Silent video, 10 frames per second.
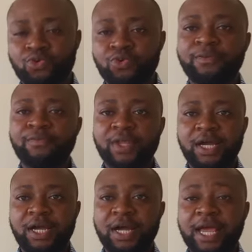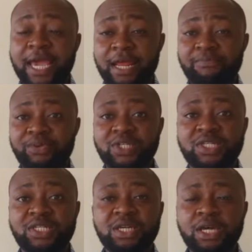to
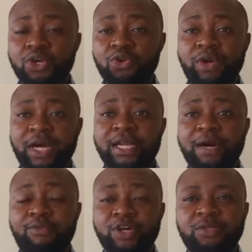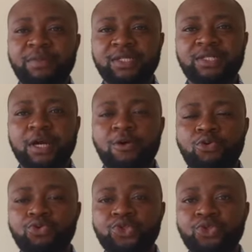NNPC, you look at the appointments that
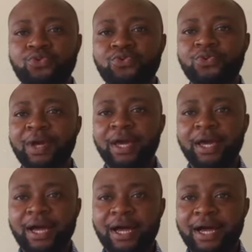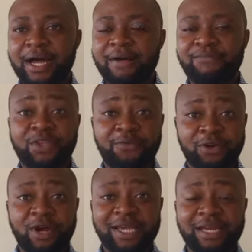goes to the
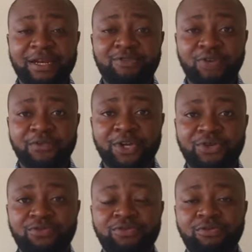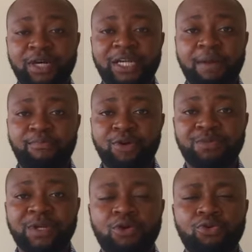Federal Inland Revenue, you look at the
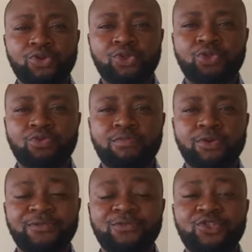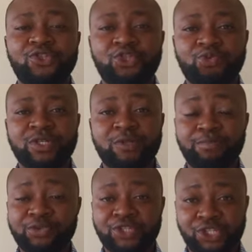appointment that goes to most of those Jewish
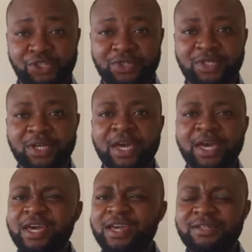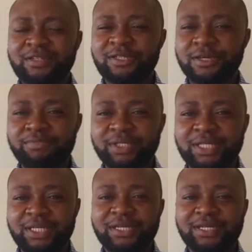positions, it's
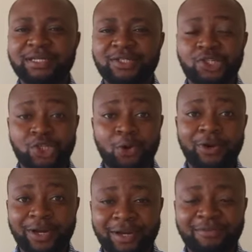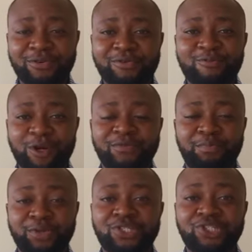somebody's son, one of the
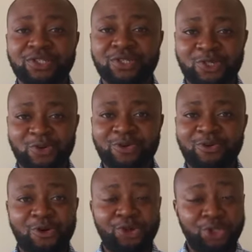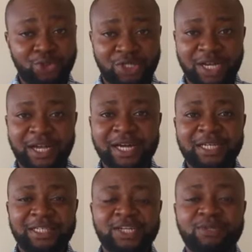politician's son or daughter
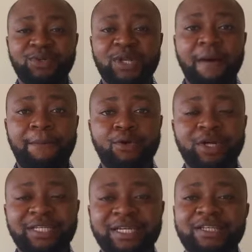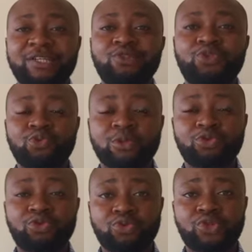that has been appointed
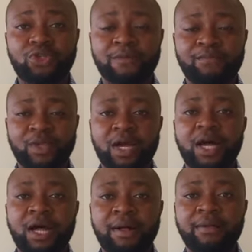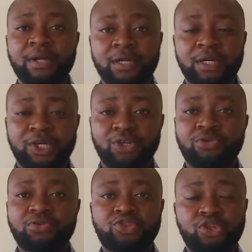into those,
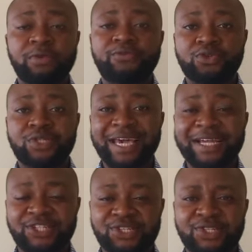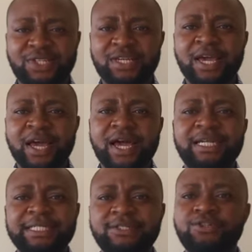some of those agencies.
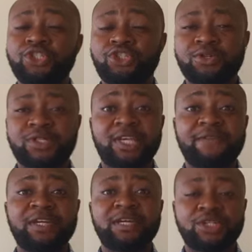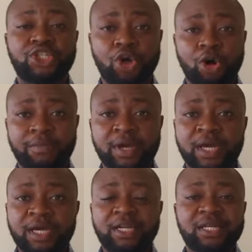And not just giving them a job,
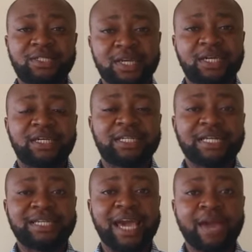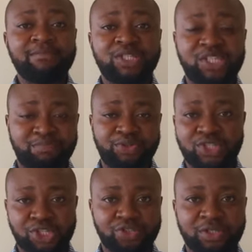they take that MD
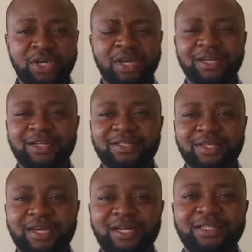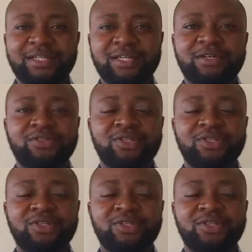position. They take the